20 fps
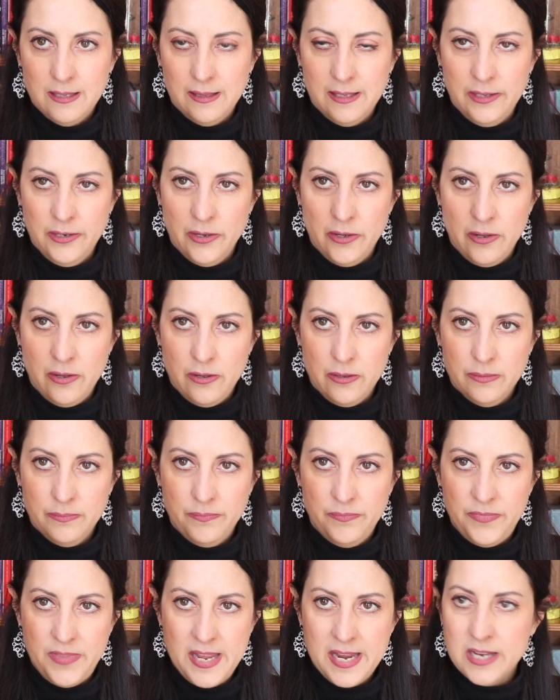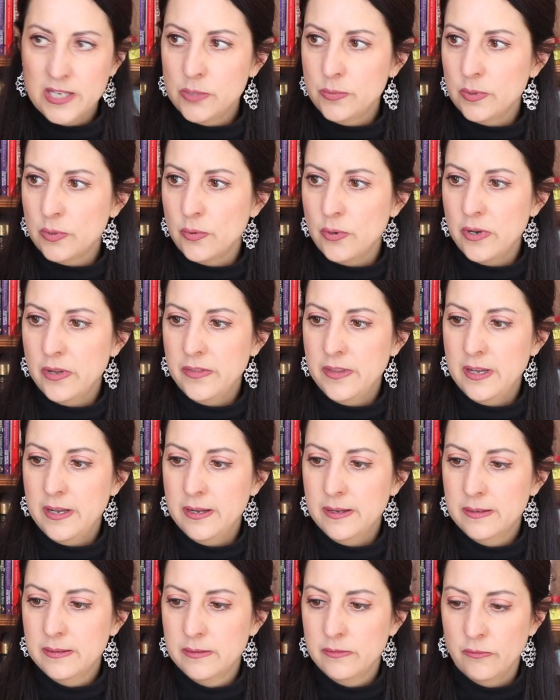little things with all
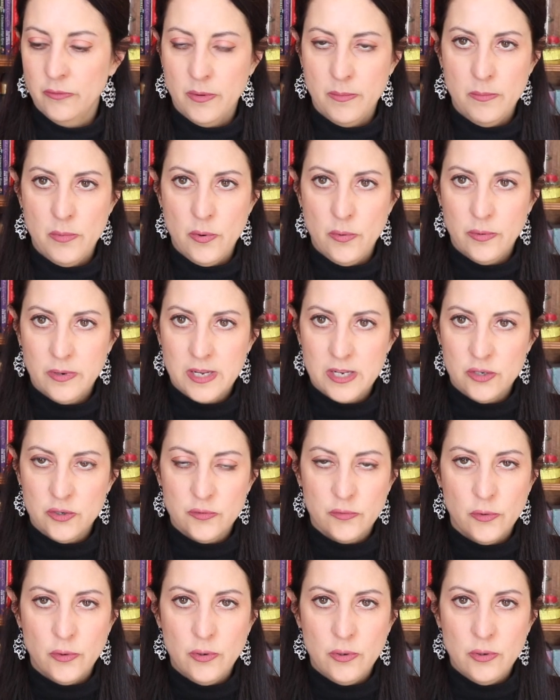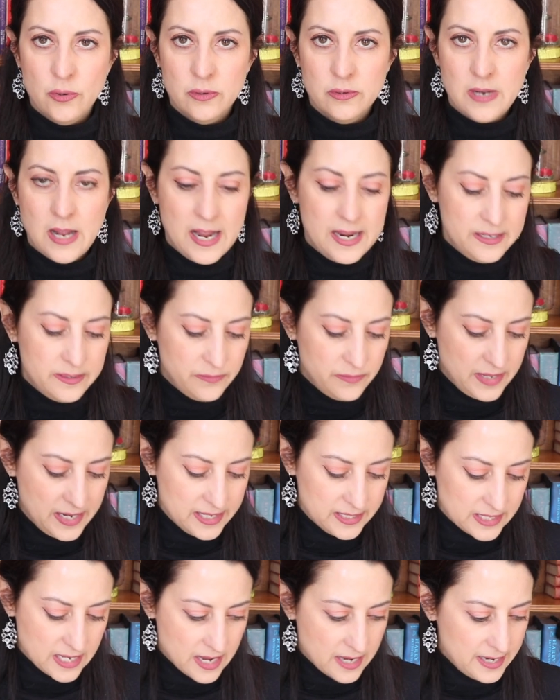the remote control kind of
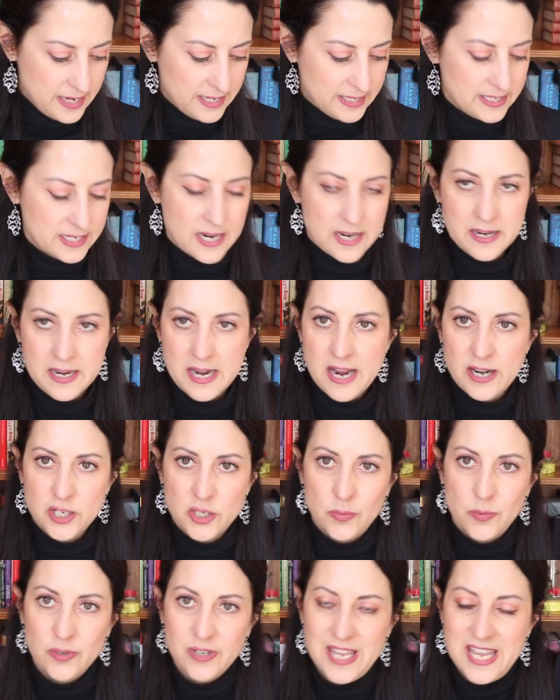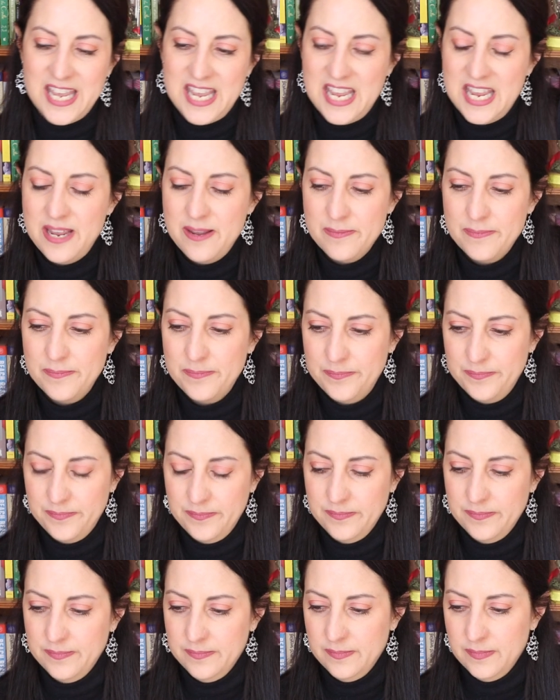things on it. It's not an actual key.
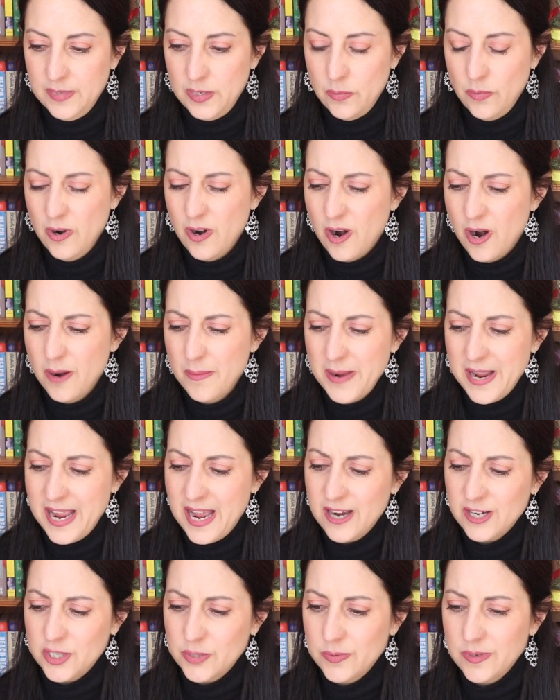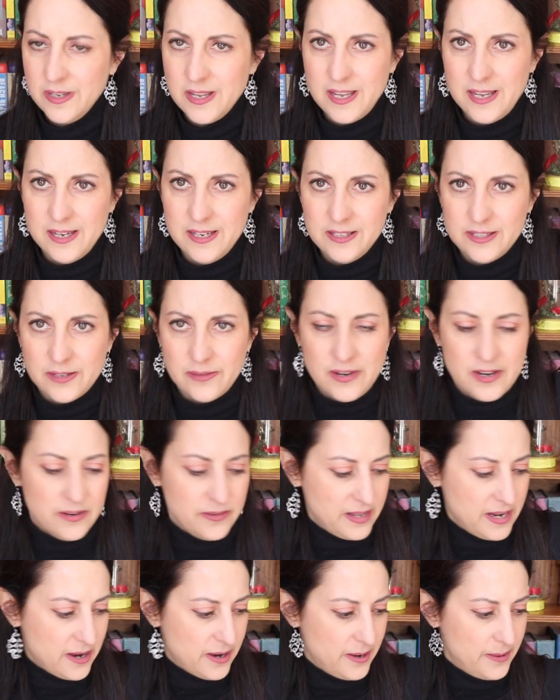Where are my actual keys? Oh,
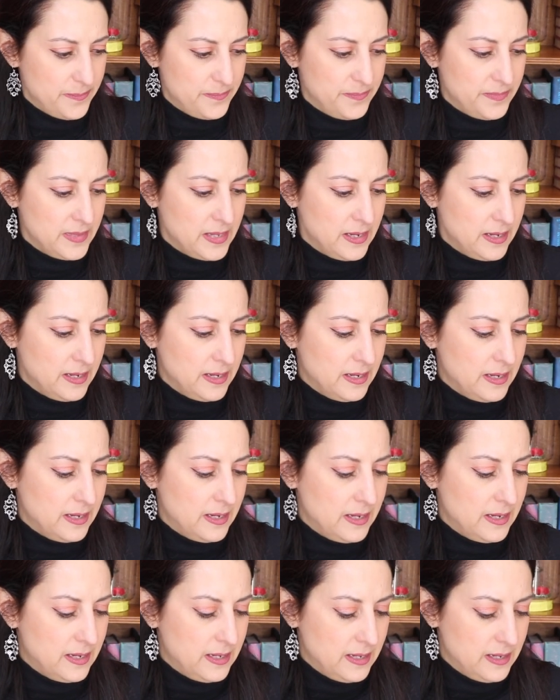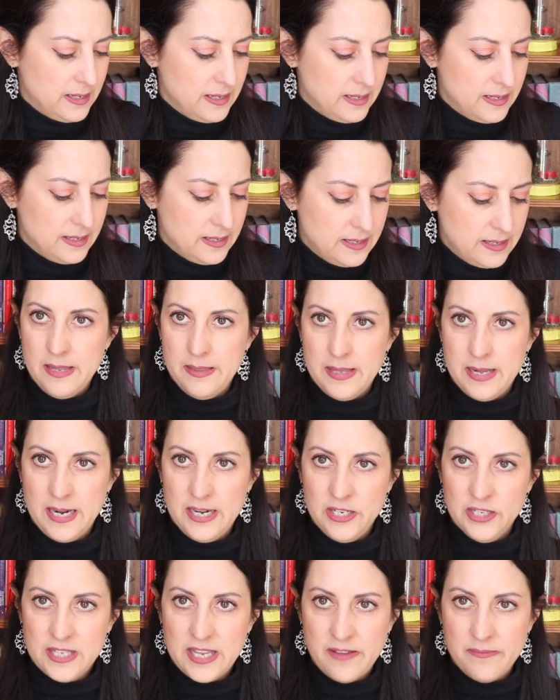here they are. And then
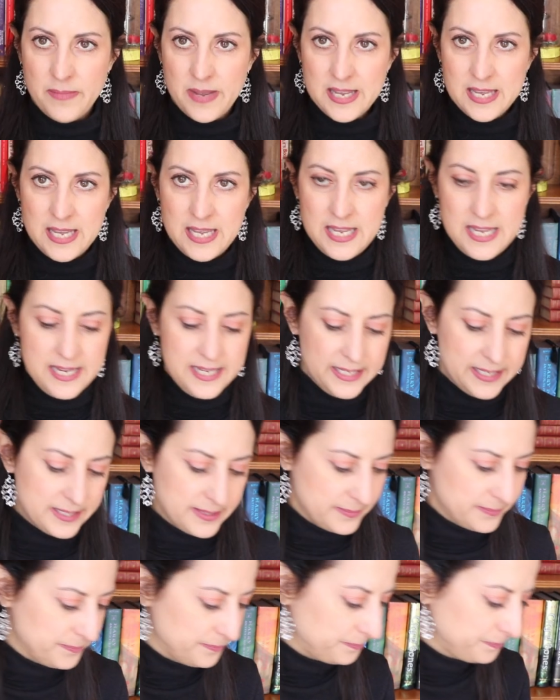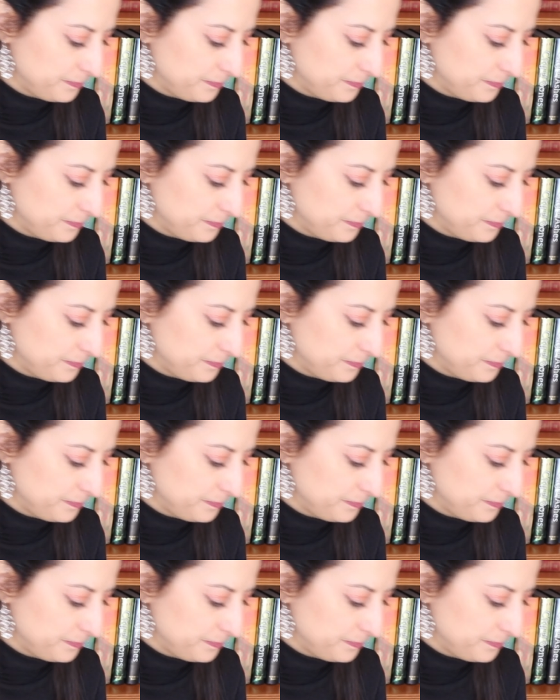I just have my keys.